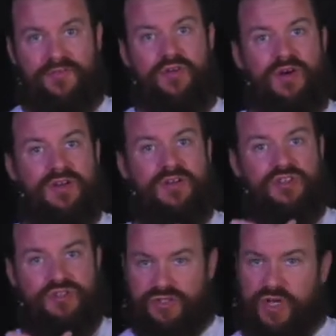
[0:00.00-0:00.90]
If you're a
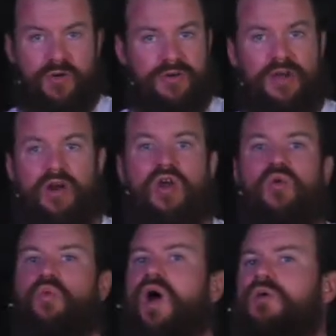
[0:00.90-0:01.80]
son or a daughter,
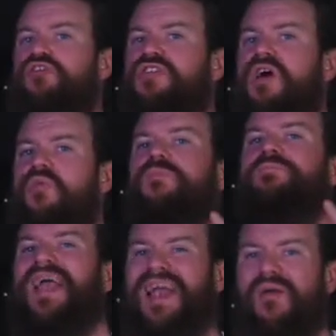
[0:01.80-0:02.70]
why would you not
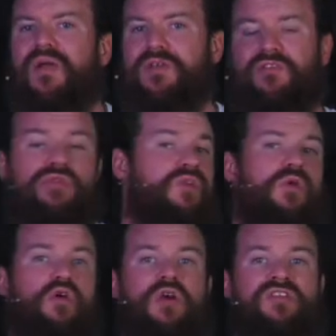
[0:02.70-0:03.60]
want parents who
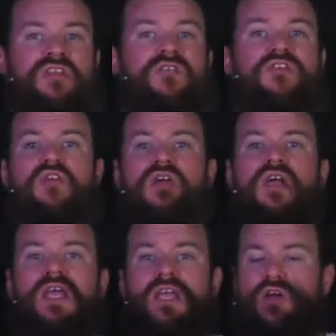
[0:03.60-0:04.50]
are more Christ-like? If
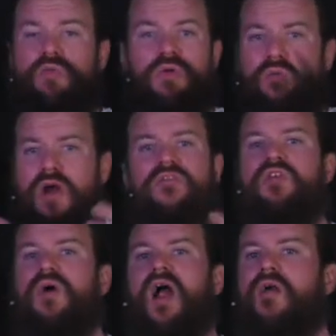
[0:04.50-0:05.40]
you're, you know,
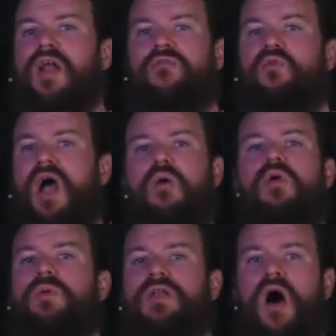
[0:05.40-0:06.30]
wherever you are in life, why
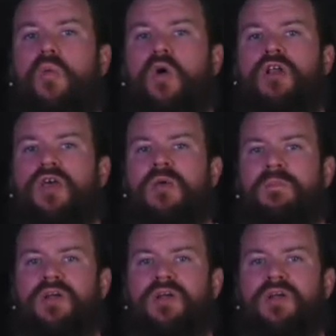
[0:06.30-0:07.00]
would we not want?